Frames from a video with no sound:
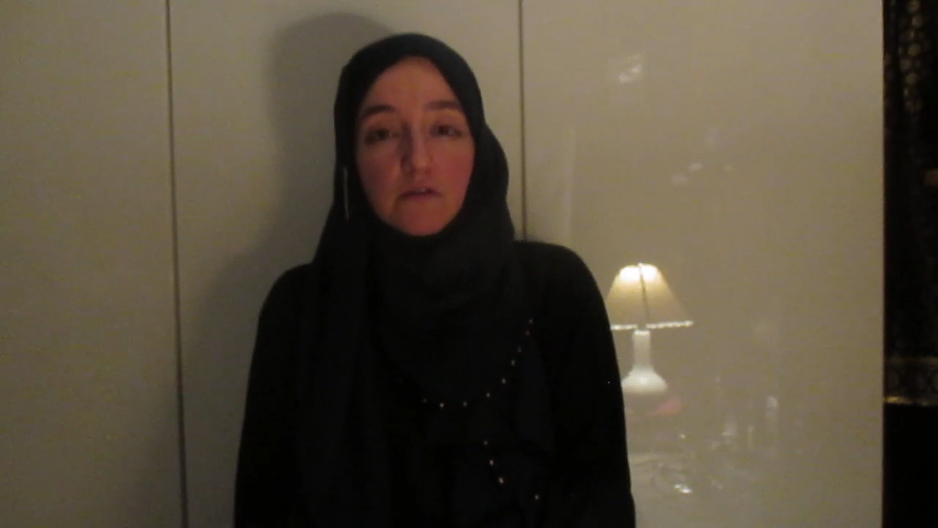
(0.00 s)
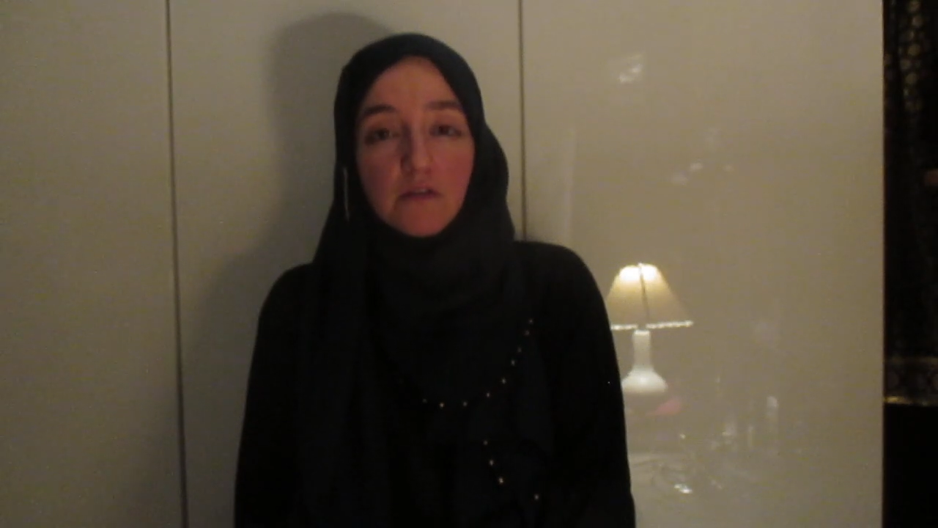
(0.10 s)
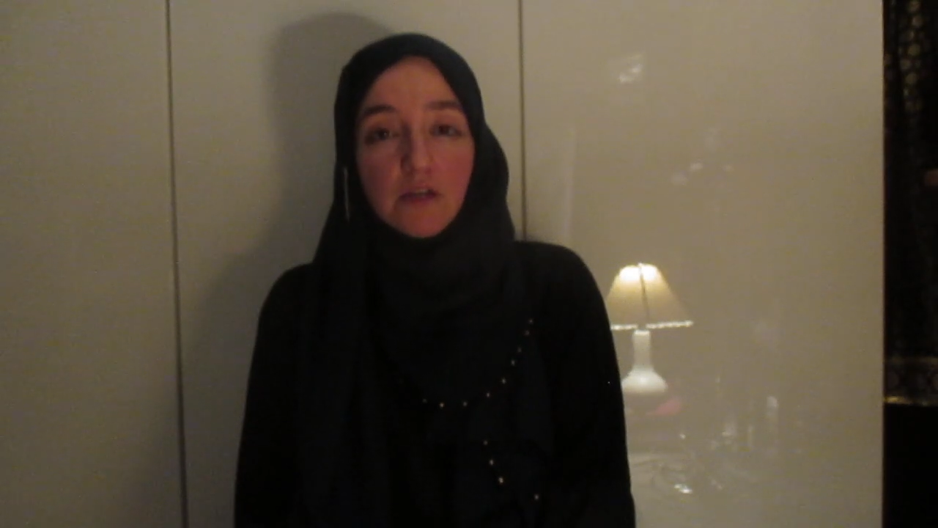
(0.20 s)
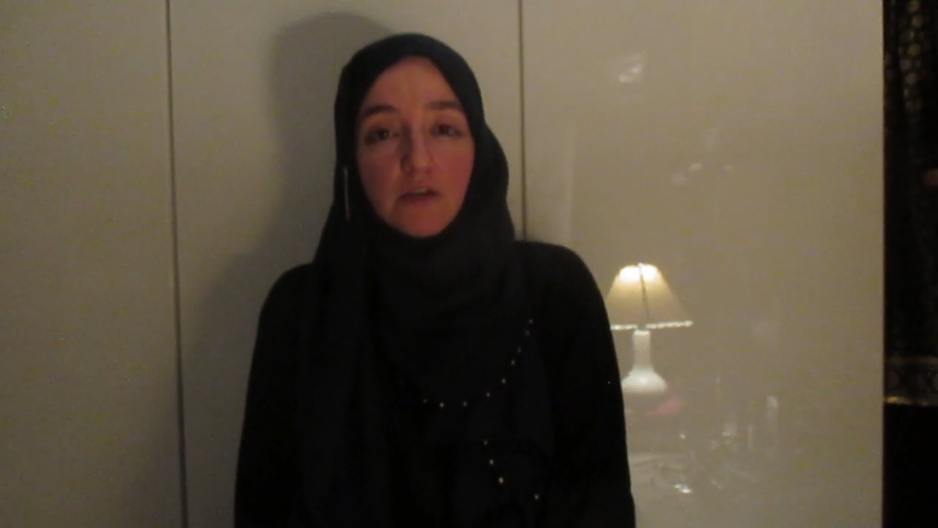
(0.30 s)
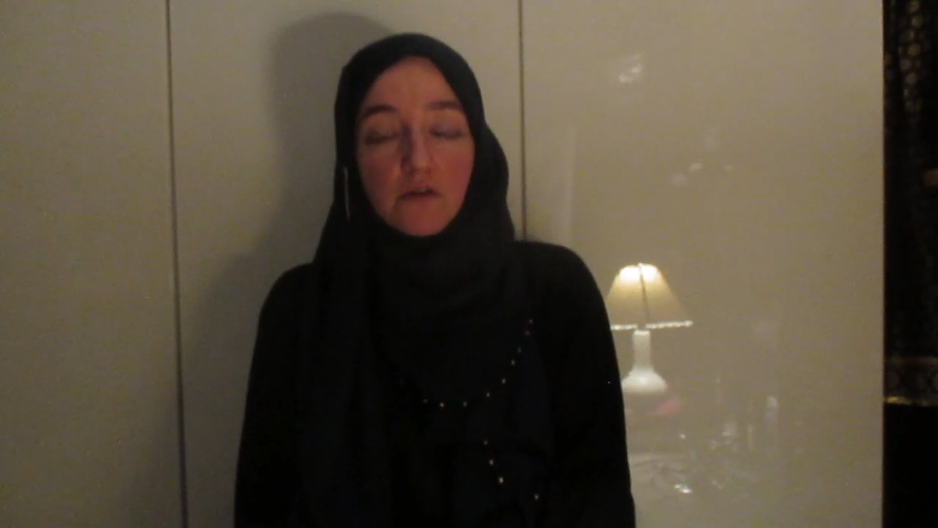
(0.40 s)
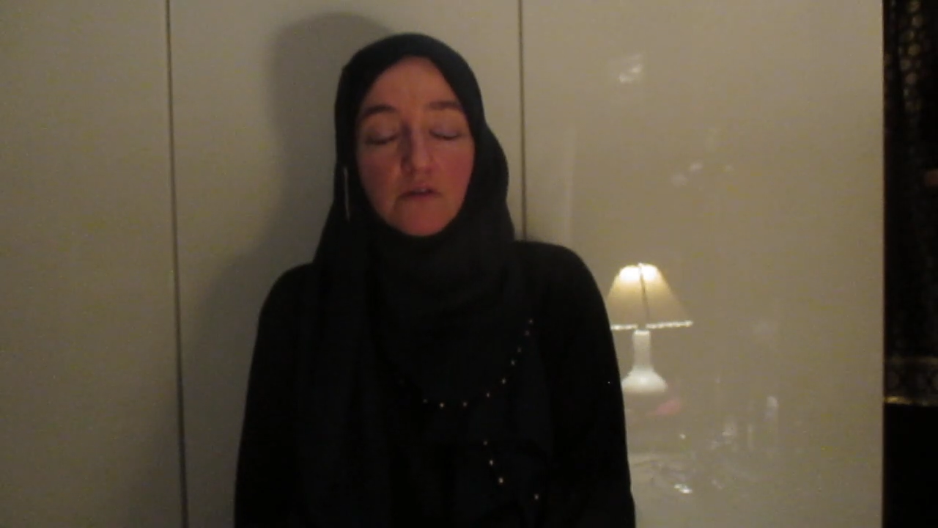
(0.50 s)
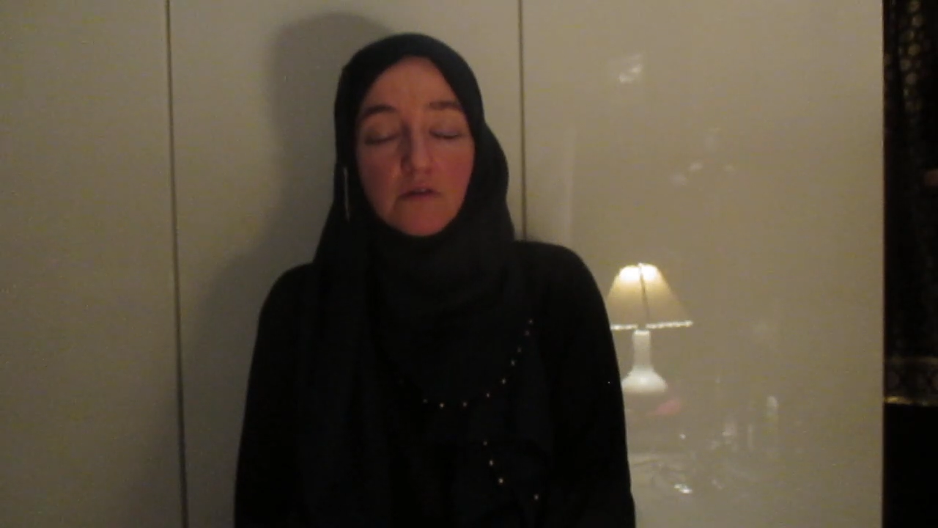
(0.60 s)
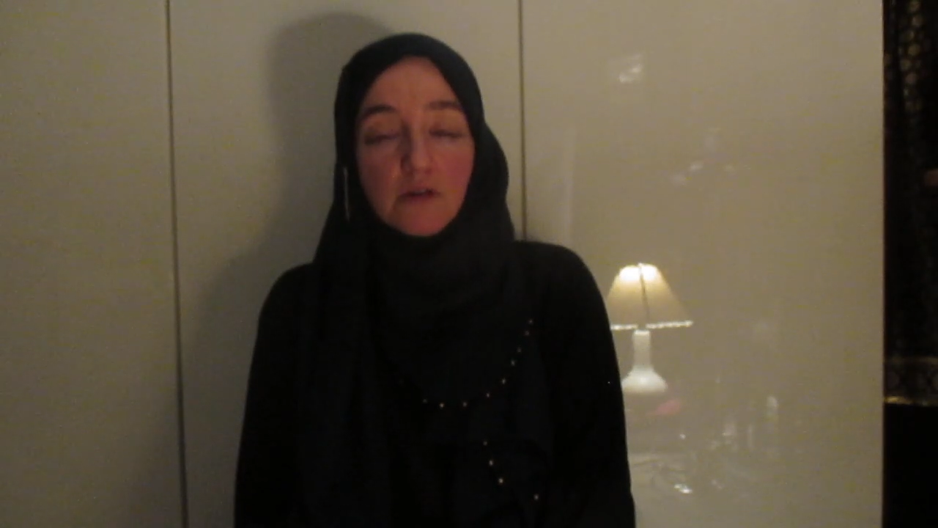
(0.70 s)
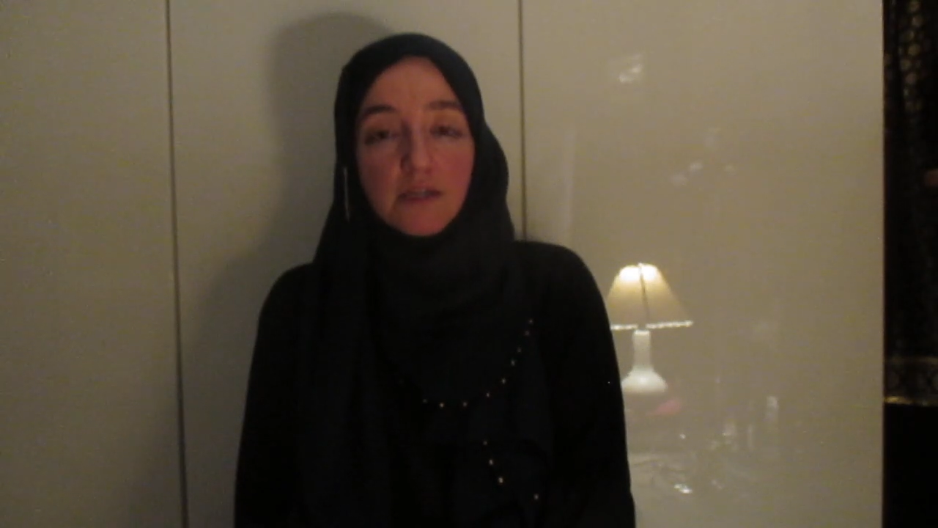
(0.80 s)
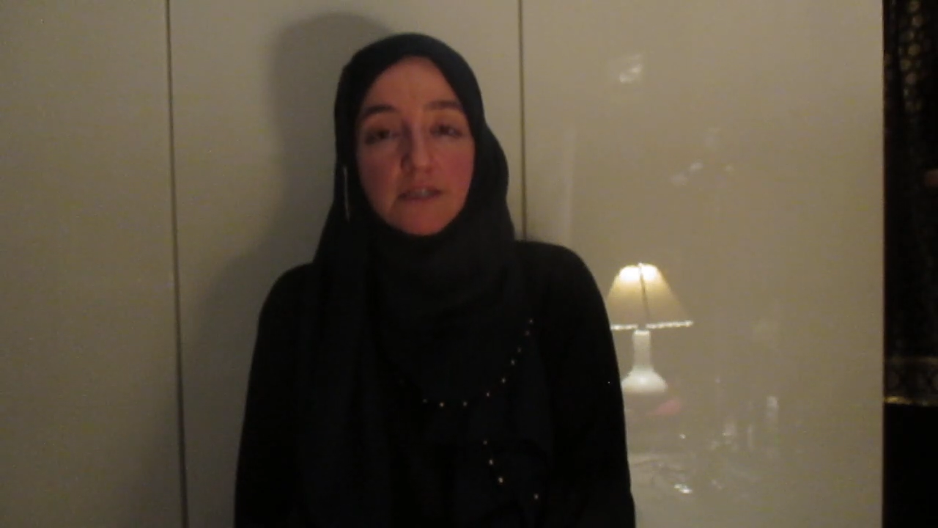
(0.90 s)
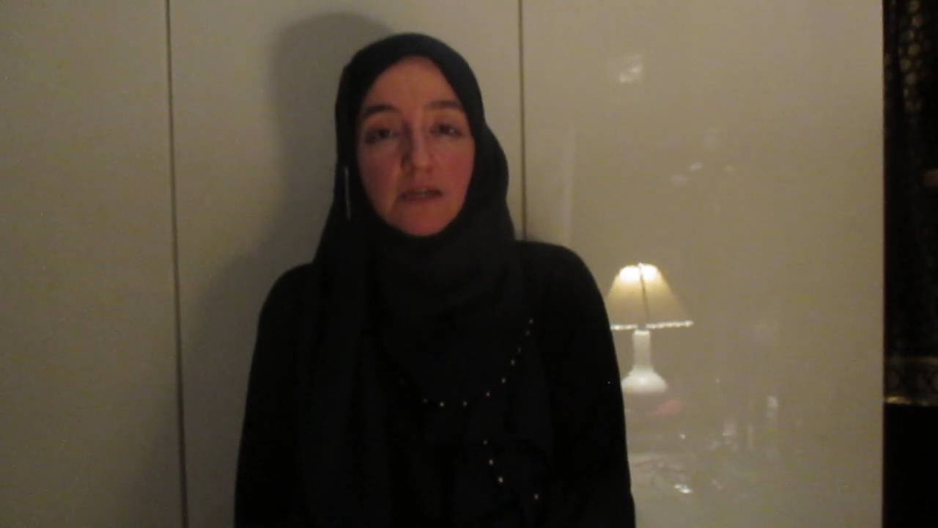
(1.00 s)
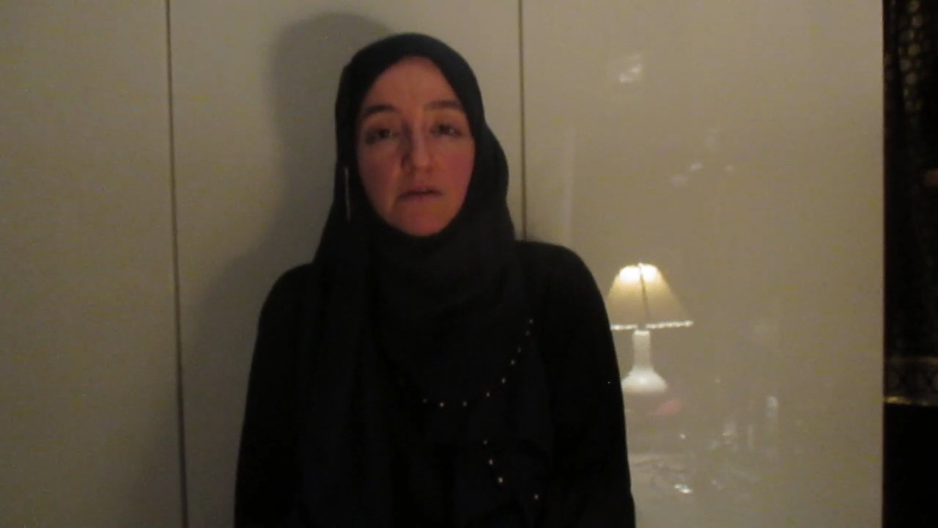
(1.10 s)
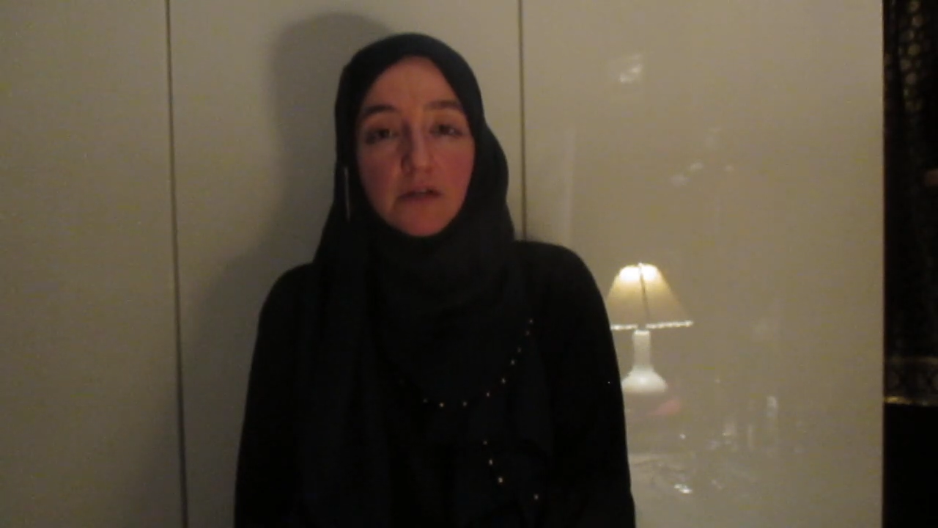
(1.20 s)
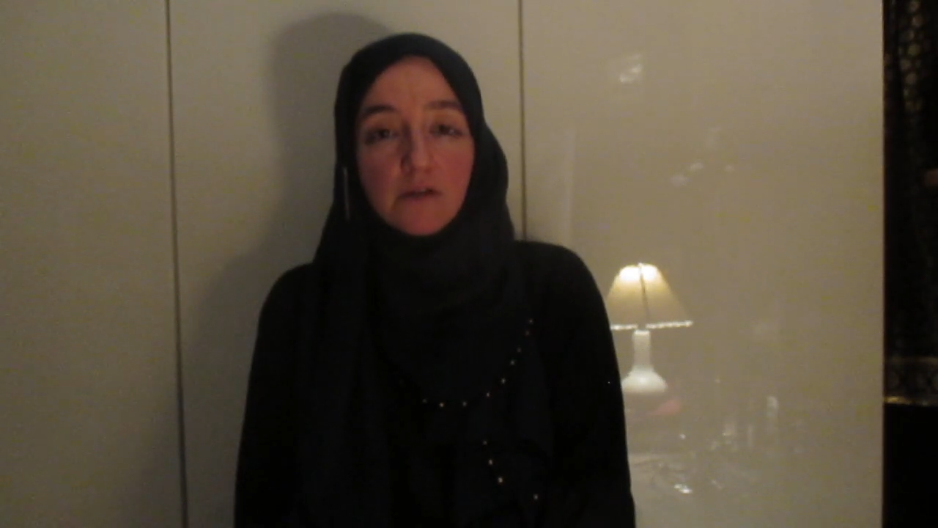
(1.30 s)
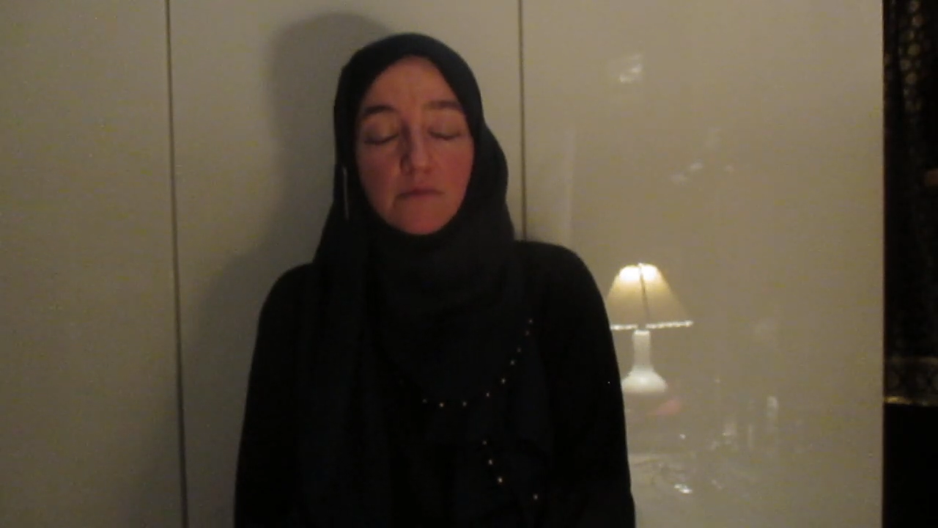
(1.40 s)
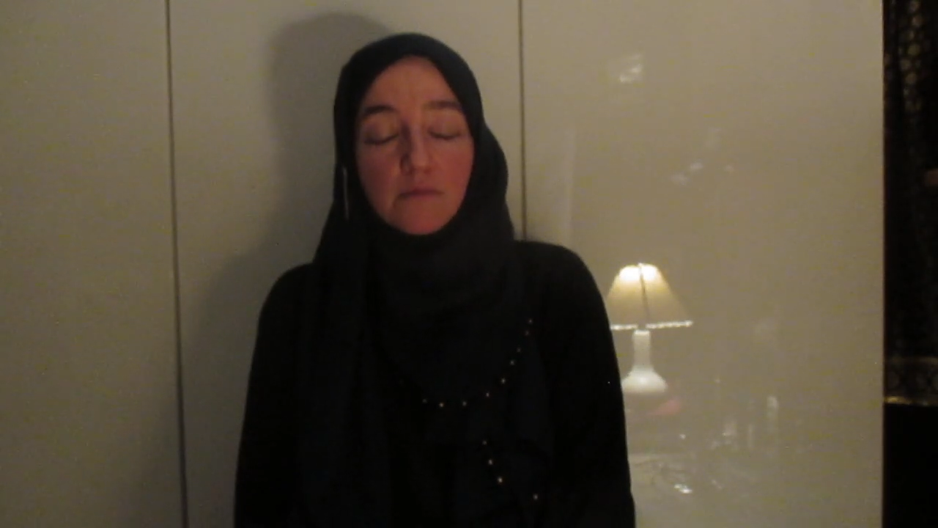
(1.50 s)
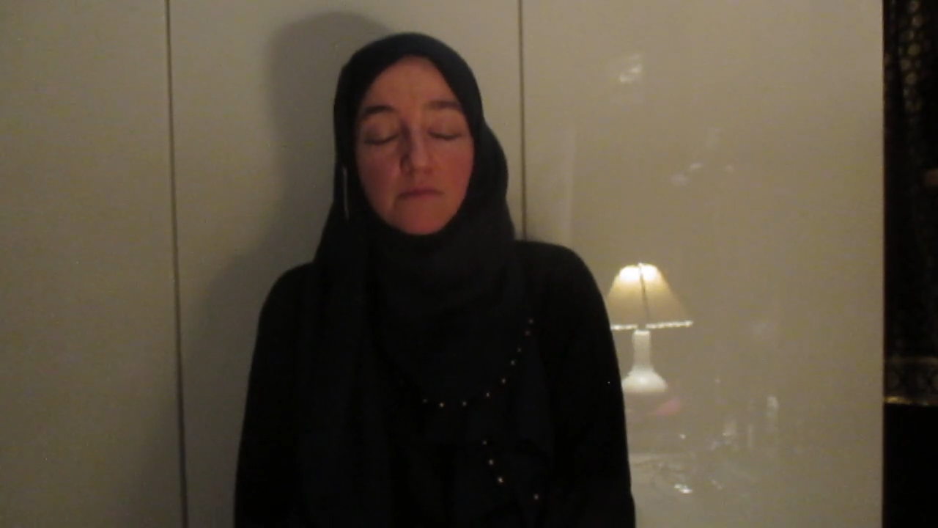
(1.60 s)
Thank you. Assalamu alaikum.